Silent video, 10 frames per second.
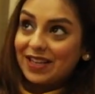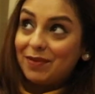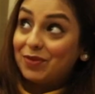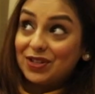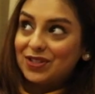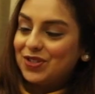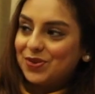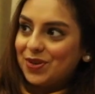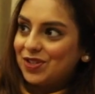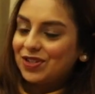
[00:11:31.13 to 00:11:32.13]
camera
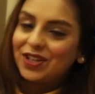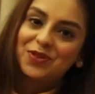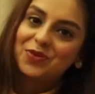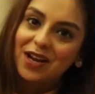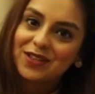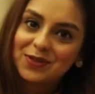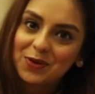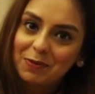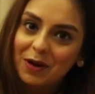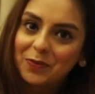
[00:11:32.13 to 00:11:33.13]
situation that you guys
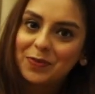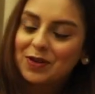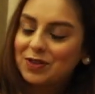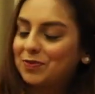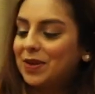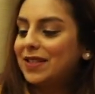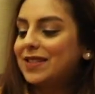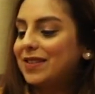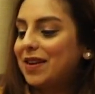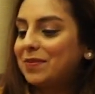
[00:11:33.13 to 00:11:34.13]
know about because of my
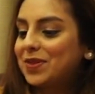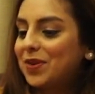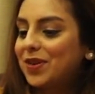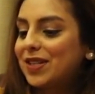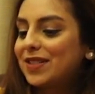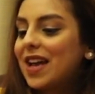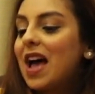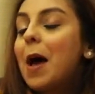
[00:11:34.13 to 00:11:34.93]
Instagram stories.